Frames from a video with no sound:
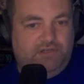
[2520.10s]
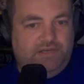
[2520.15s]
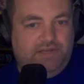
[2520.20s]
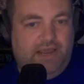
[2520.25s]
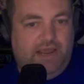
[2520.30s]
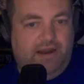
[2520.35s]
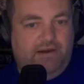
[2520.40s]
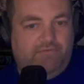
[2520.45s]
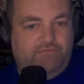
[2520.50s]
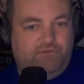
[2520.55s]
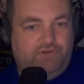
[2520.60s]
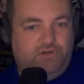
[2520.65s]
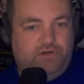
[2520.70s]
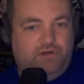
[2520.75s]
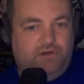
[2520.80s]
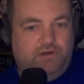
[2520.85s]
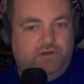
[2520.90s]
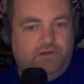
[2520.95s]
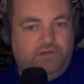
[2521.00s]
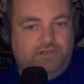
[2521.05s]
as
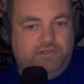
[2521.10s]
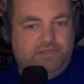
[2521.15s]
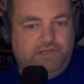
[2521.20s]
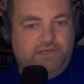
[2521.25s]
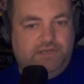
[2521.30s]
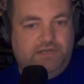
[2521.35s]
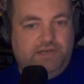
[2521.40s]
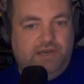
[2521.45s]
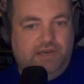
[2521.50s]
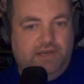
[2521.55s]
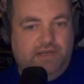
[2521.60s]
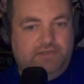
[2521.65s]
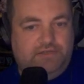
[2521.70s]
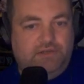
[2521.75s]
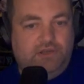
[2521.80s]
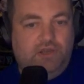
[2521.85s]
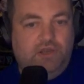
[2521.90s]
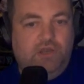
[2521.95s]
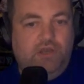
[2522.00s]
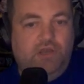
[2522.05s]
after Sid dies,